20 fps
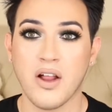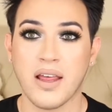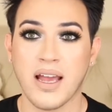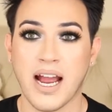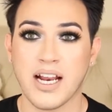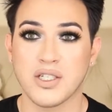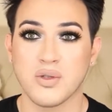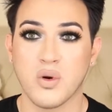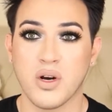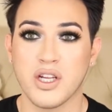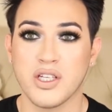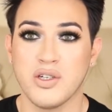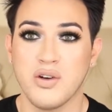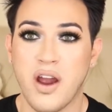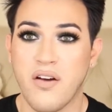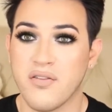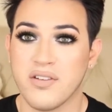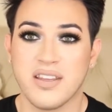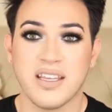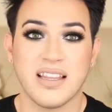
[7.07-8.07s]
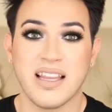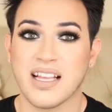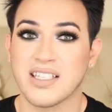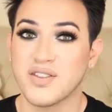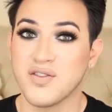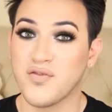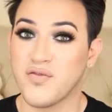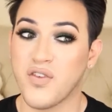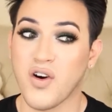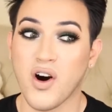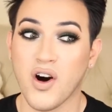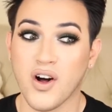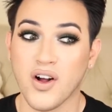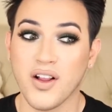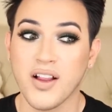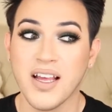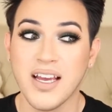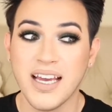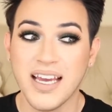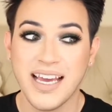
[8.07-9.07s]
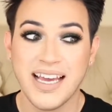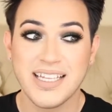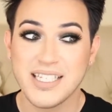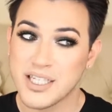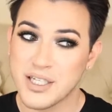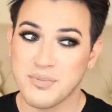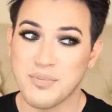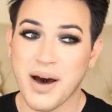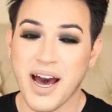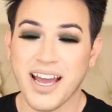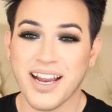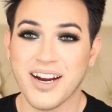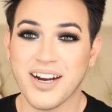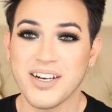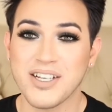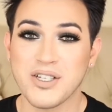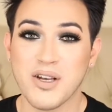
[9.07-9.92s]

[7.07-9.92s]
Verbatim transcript: Like I just want to do everything that's fall inspired.